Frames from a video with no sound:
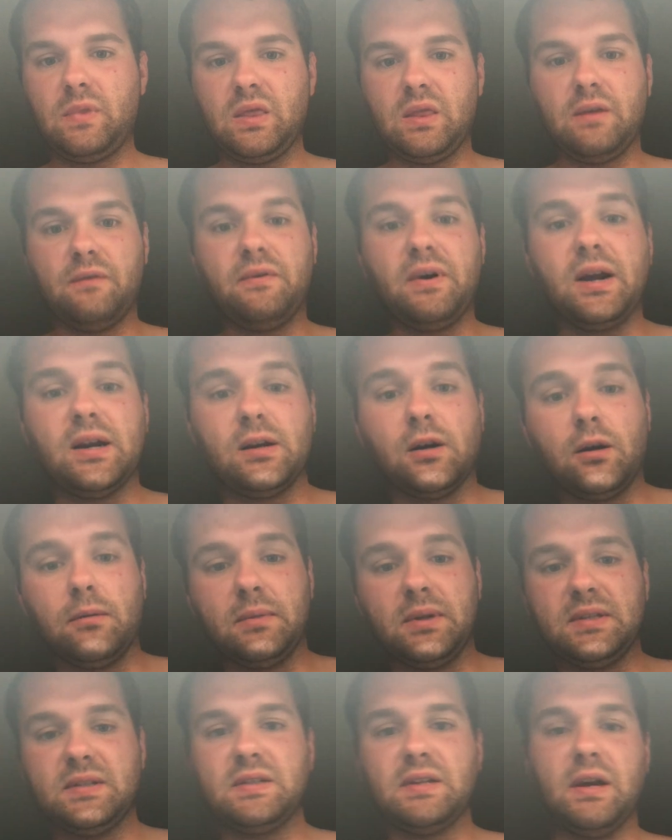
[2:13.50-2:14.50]
the firearm
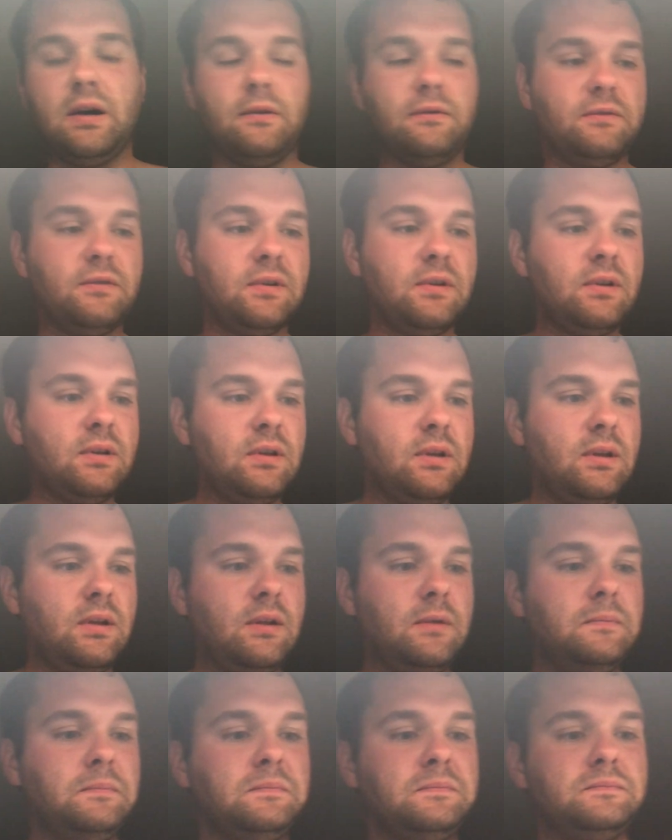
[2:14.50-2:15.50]
itself.
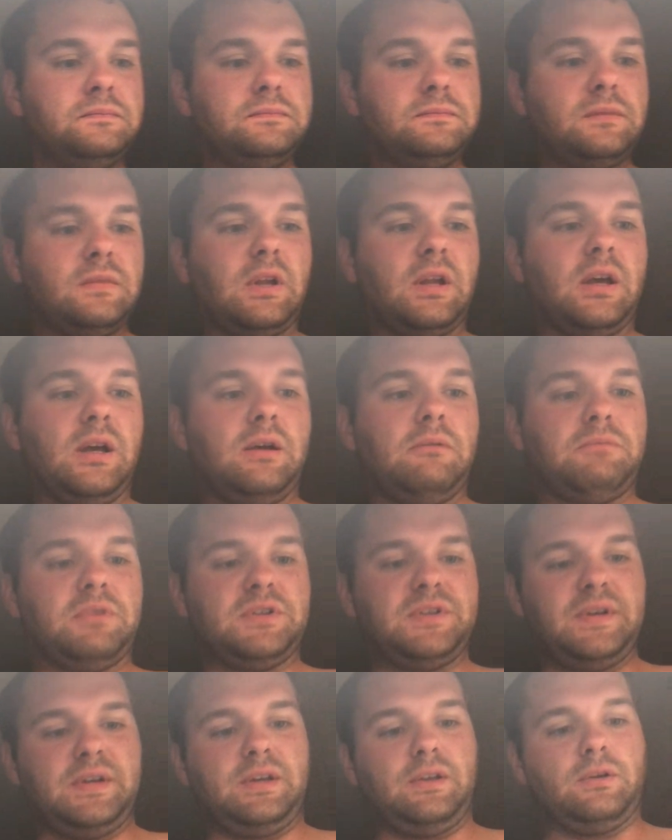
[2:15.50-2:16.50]
A
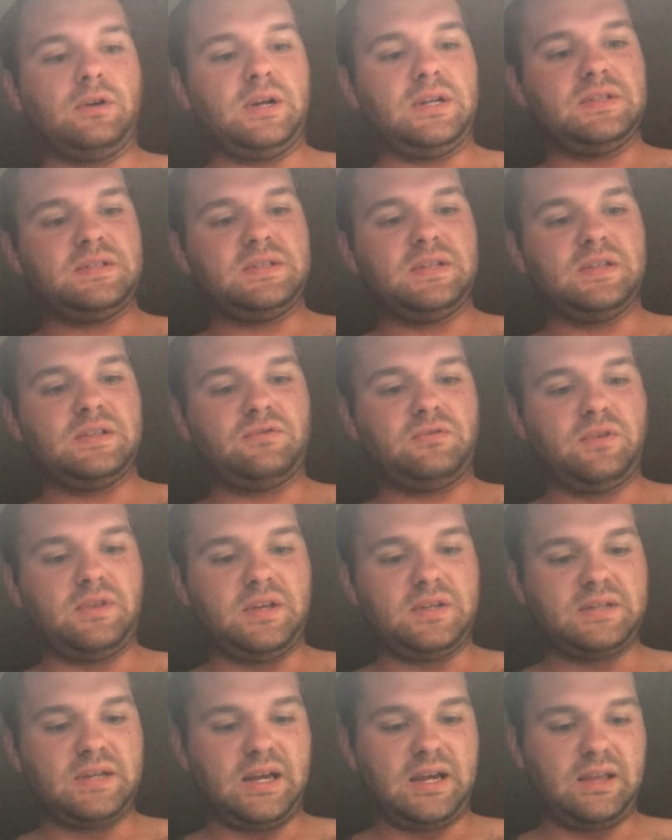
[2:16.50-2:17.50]
particular instance for
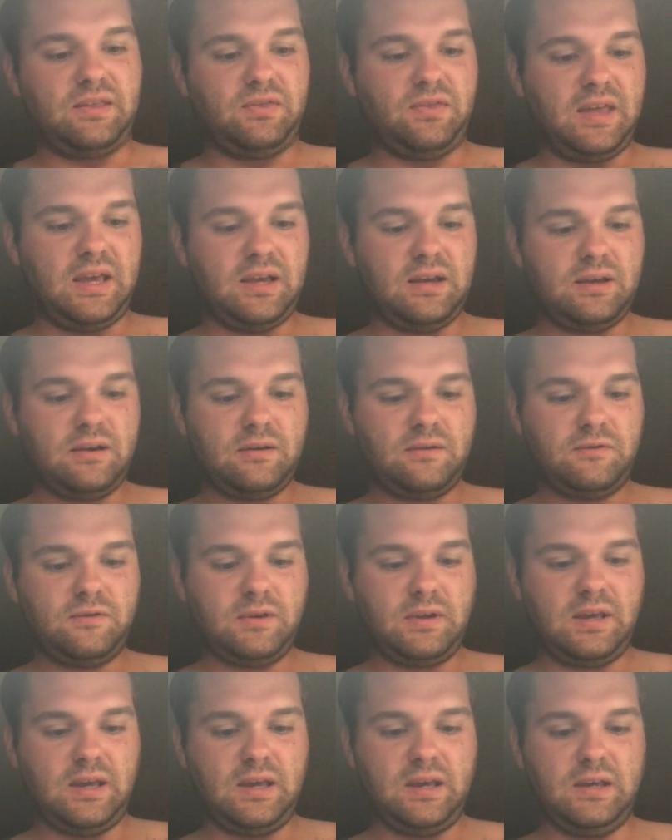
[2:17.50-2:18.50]
this I can think of
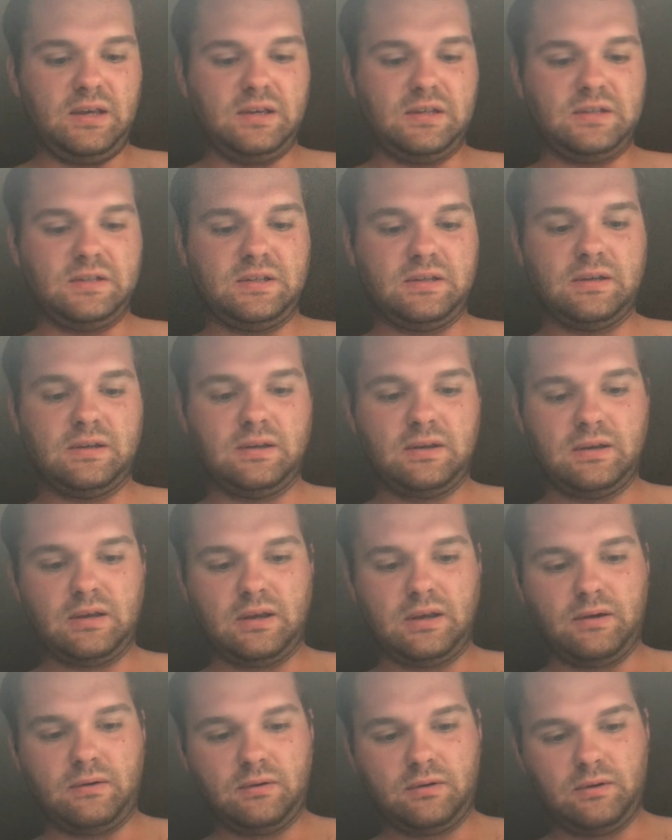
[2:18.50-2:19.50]
is
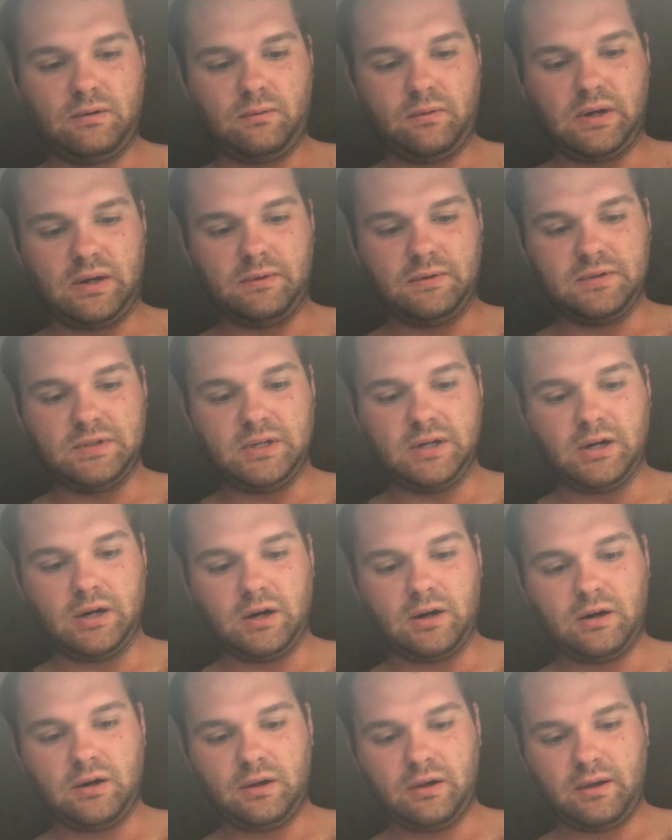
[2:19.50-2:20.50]
when I was
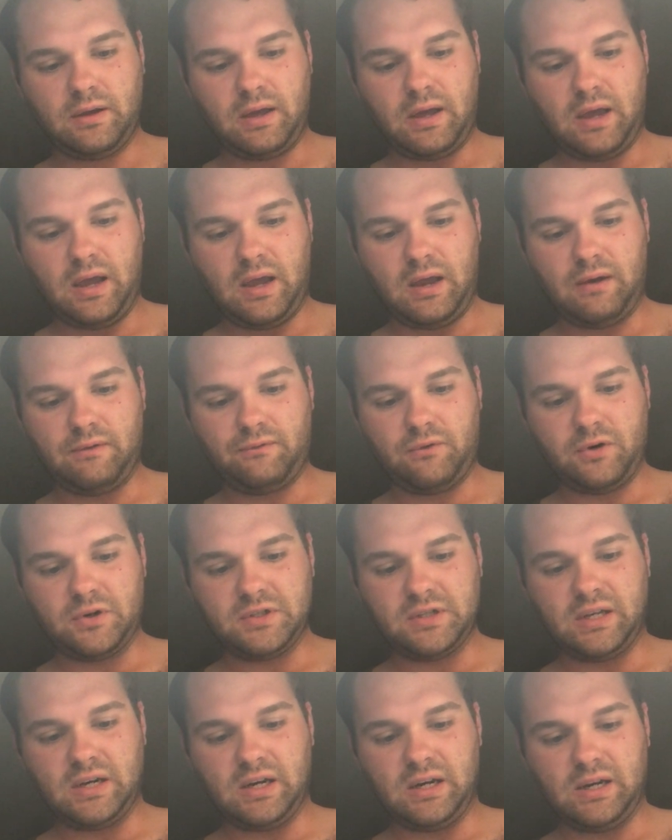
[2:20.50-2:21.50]
younger and
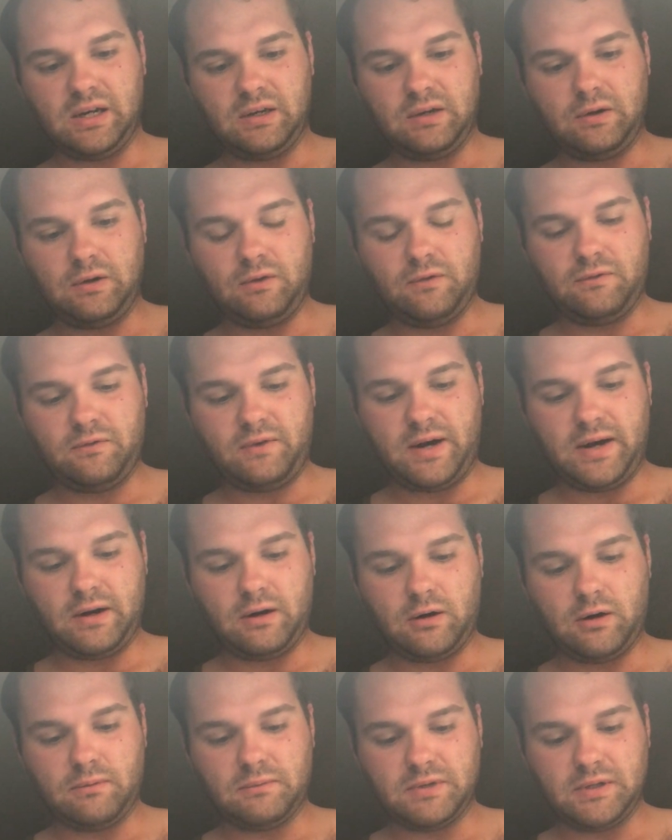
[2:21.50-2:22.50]
first getting into
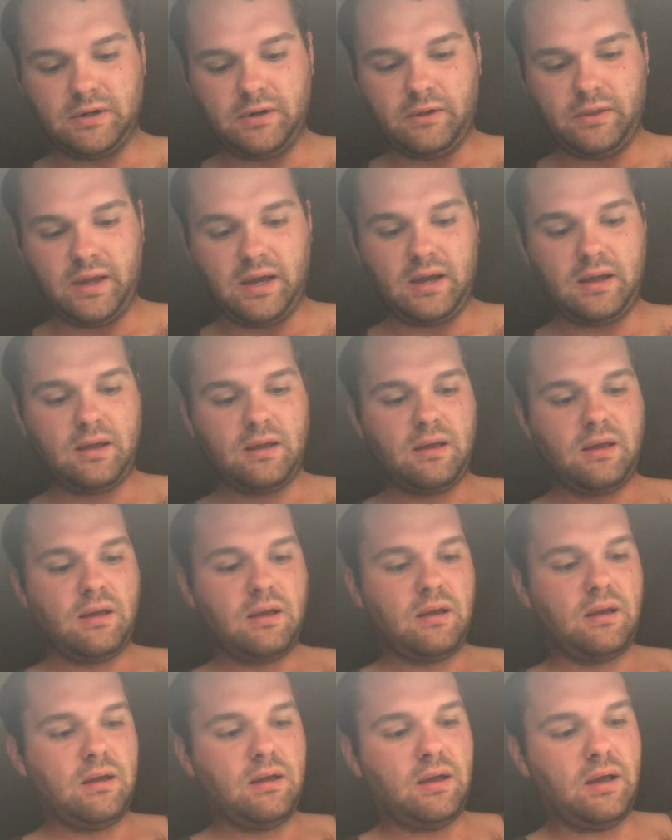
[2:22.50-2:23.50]
firearms and all that,
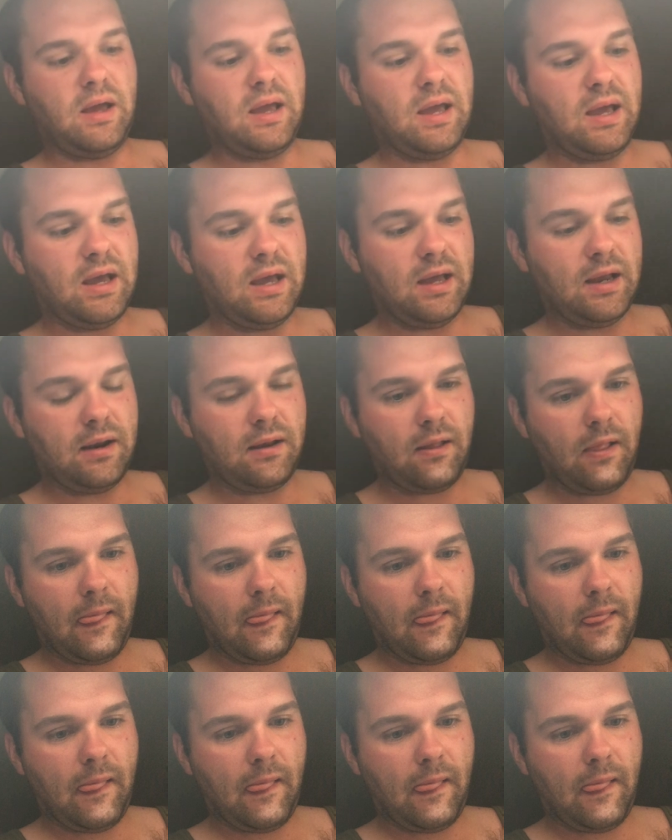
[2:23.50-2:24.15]
I had,